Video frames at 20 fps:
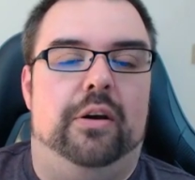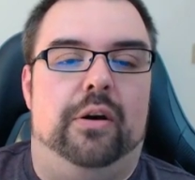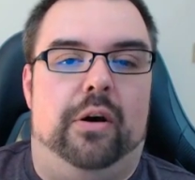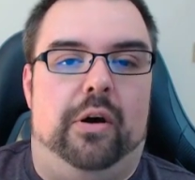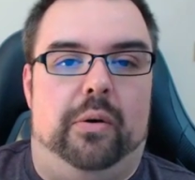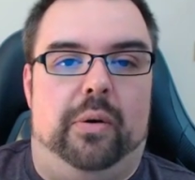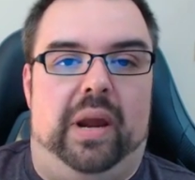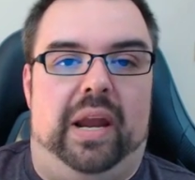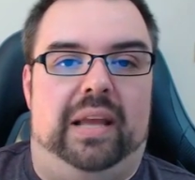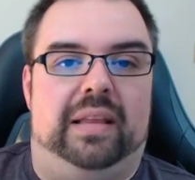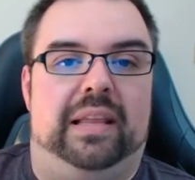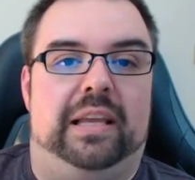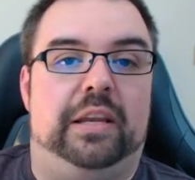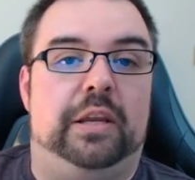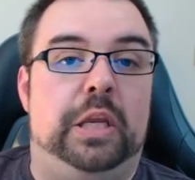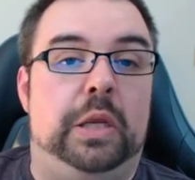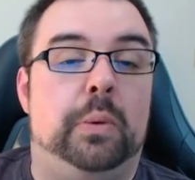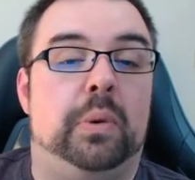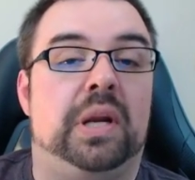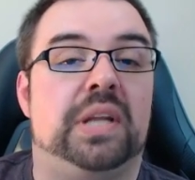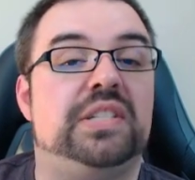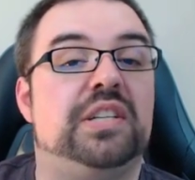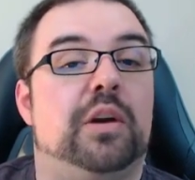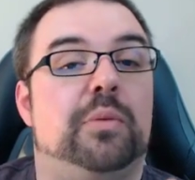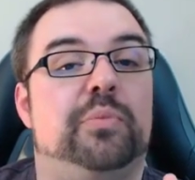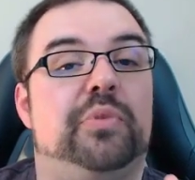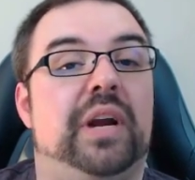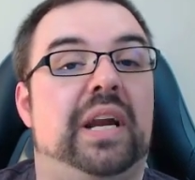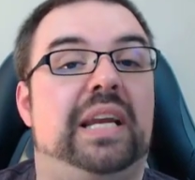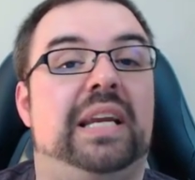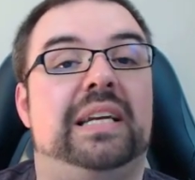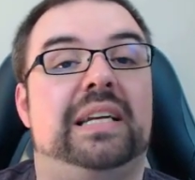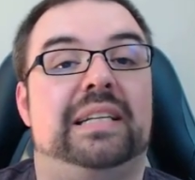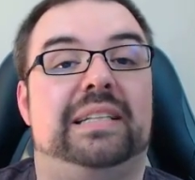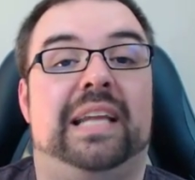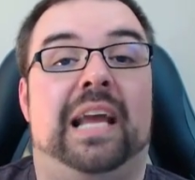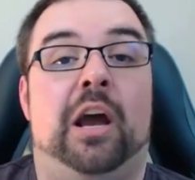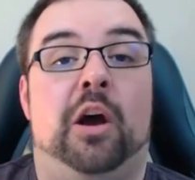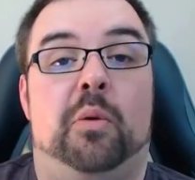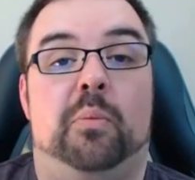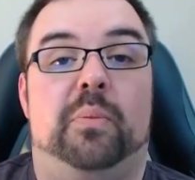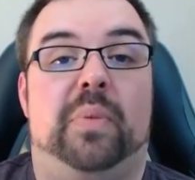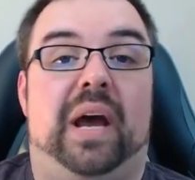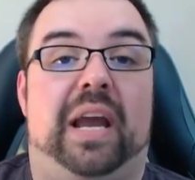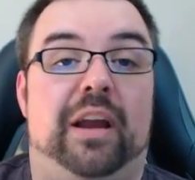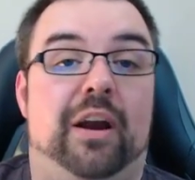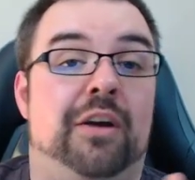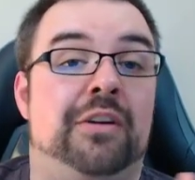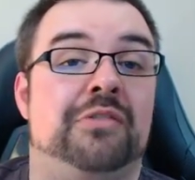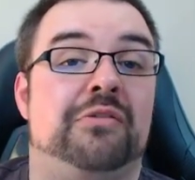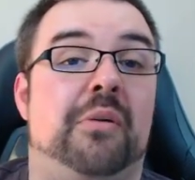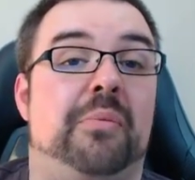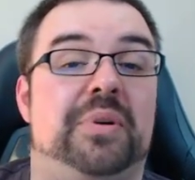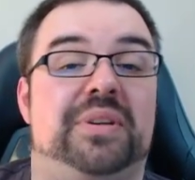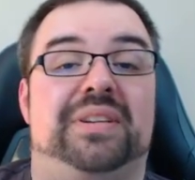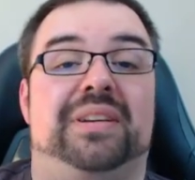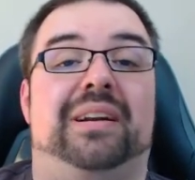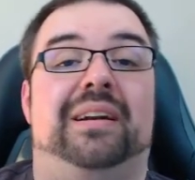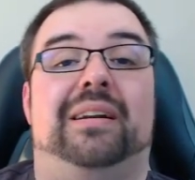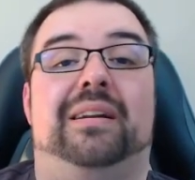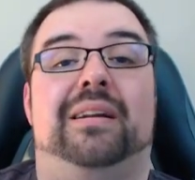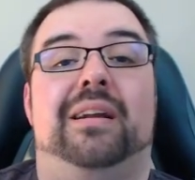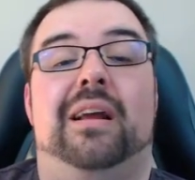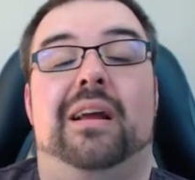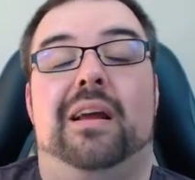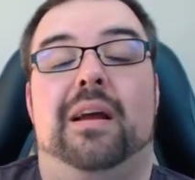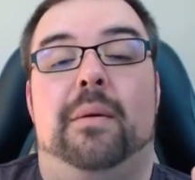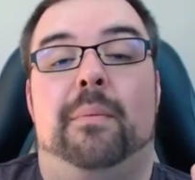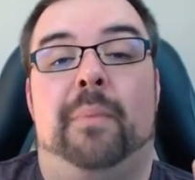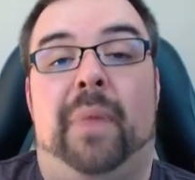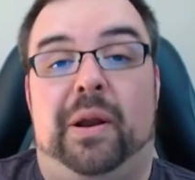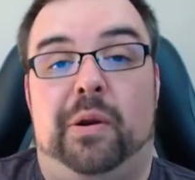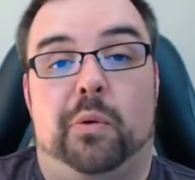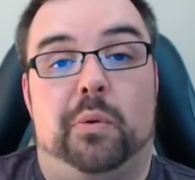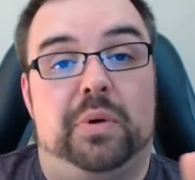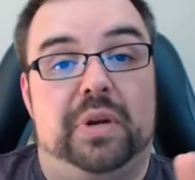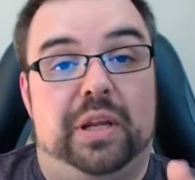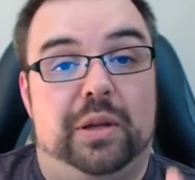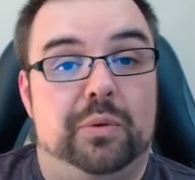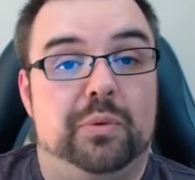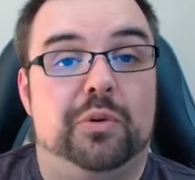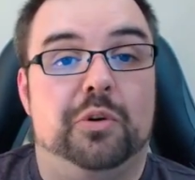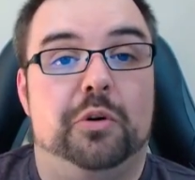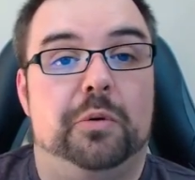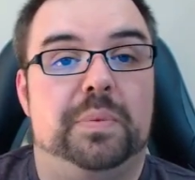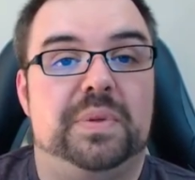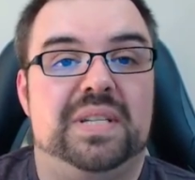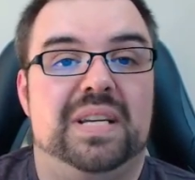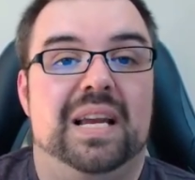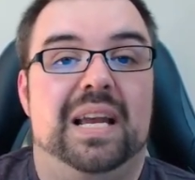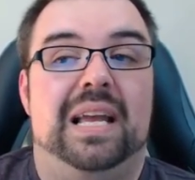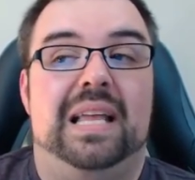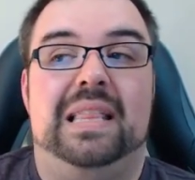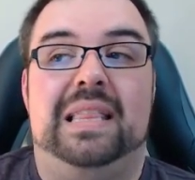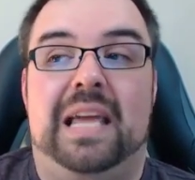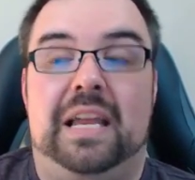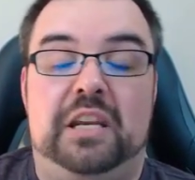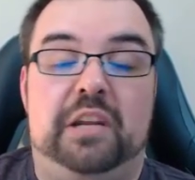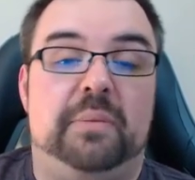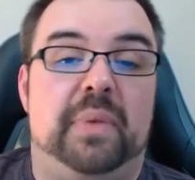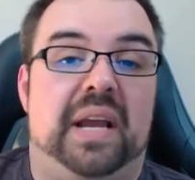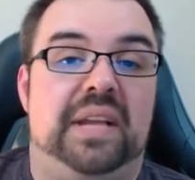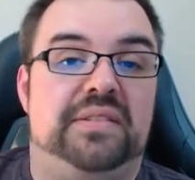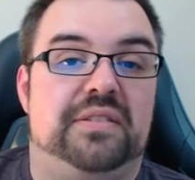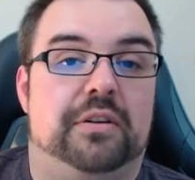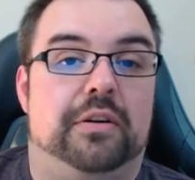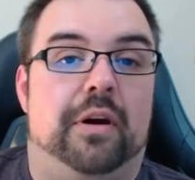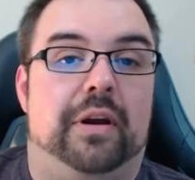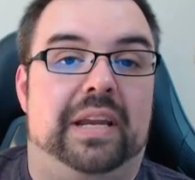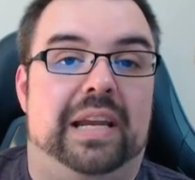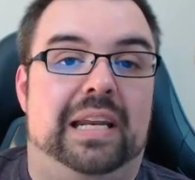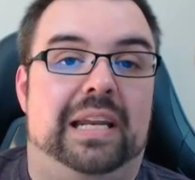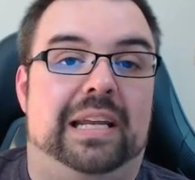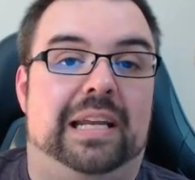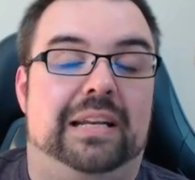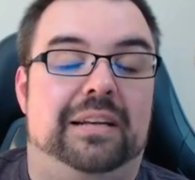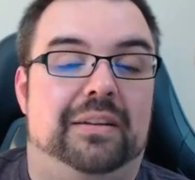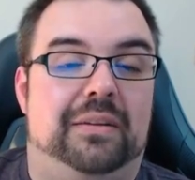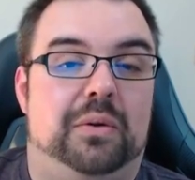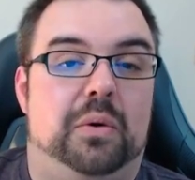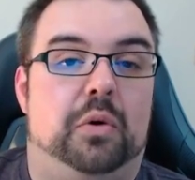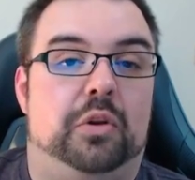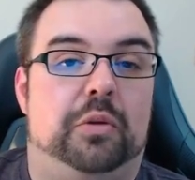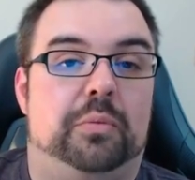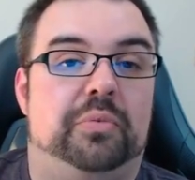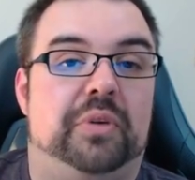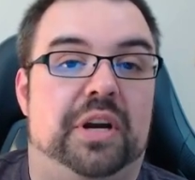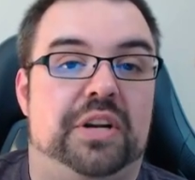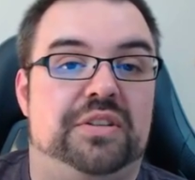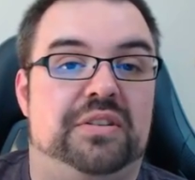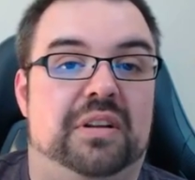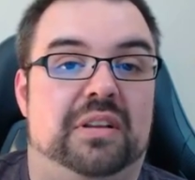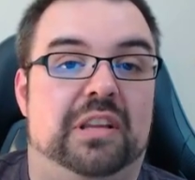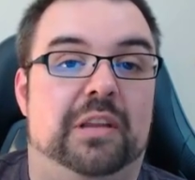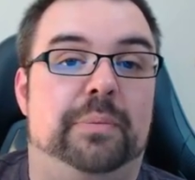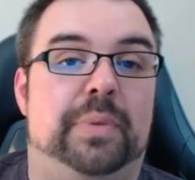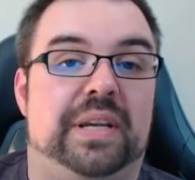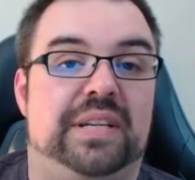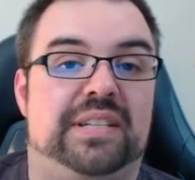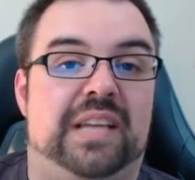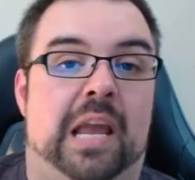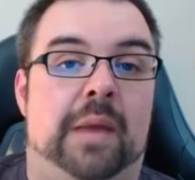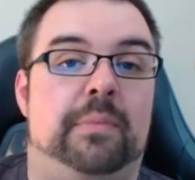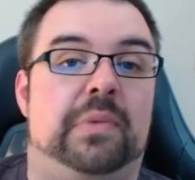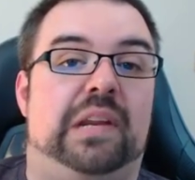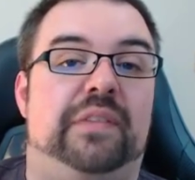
All right. Like, you want to start breaking it down by underrepresented minority groups, then you might start getting into the whole oppression Olympics game.